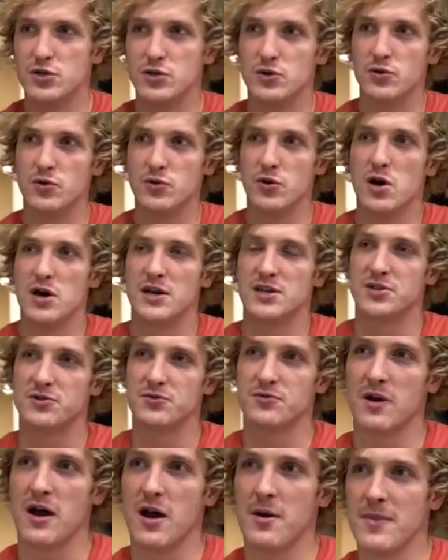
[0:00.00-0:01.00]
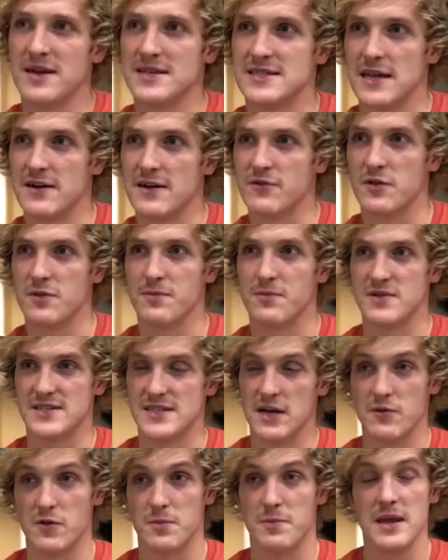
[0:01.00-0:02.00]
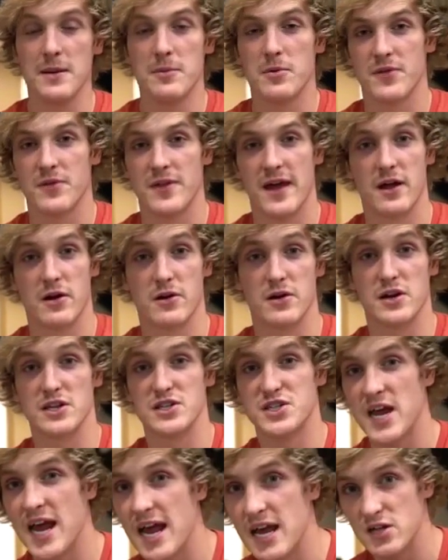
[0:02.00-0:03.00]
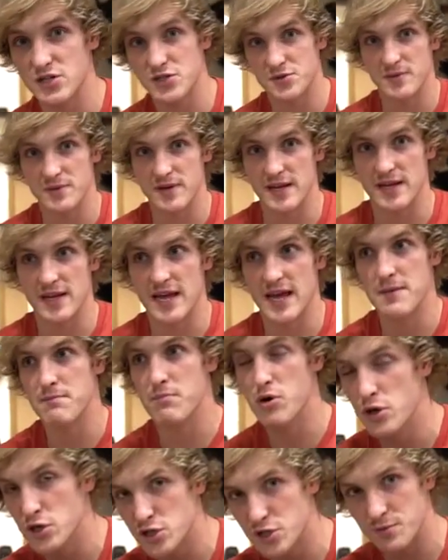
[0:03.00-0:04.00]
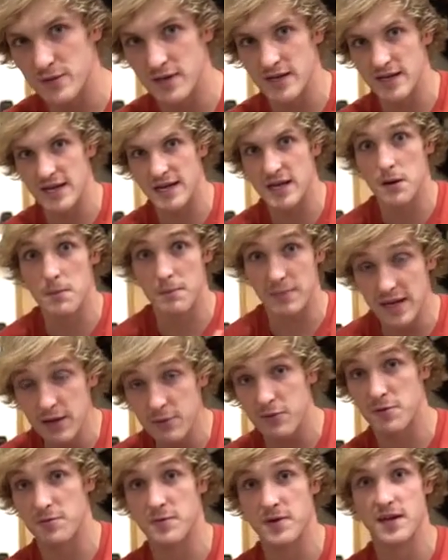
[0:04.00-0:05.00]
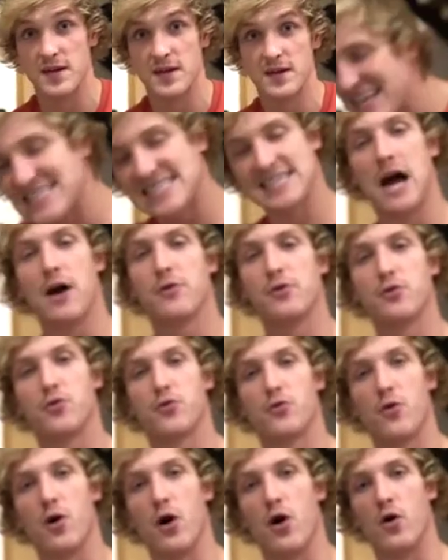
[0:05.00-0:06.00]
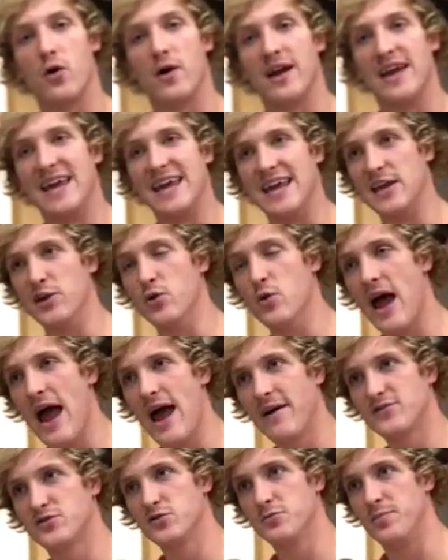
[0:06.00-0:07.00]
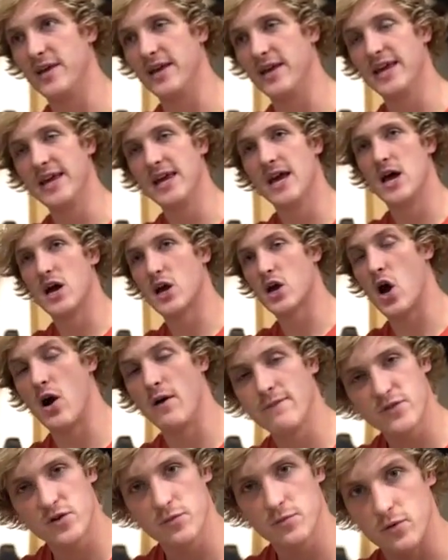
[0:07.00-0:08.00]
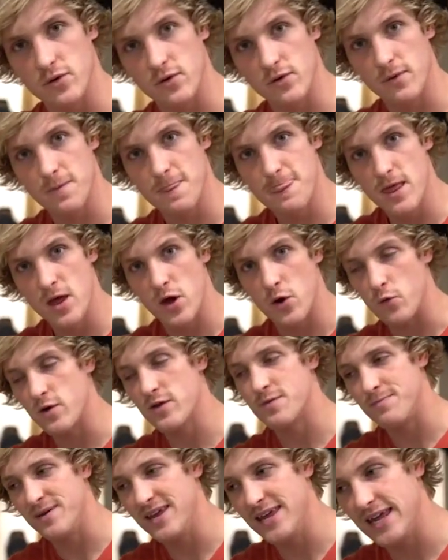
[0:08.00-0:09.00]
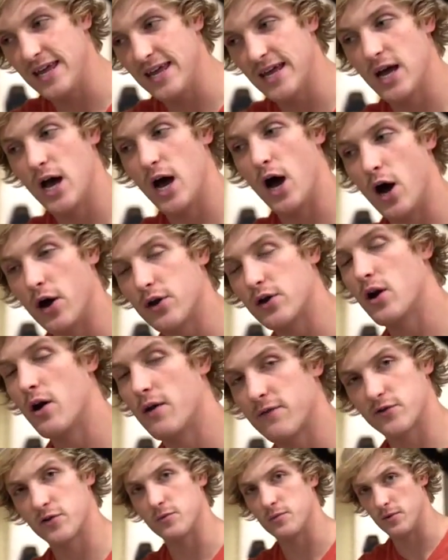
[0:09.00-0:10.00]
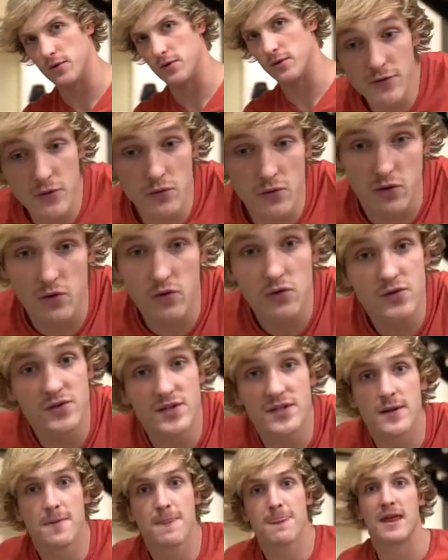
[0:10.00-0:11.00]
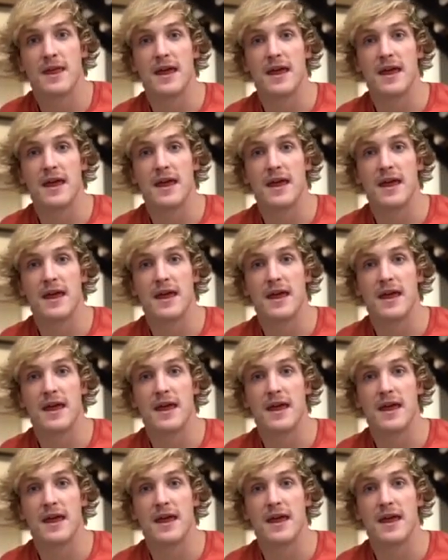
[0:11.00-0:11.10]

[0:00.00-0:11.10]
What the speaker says: to surround myself with people that are gonna challenge me and push me and compete with me. That's how you grow. You have to be comfortable with being uncomfortable. And if you lose,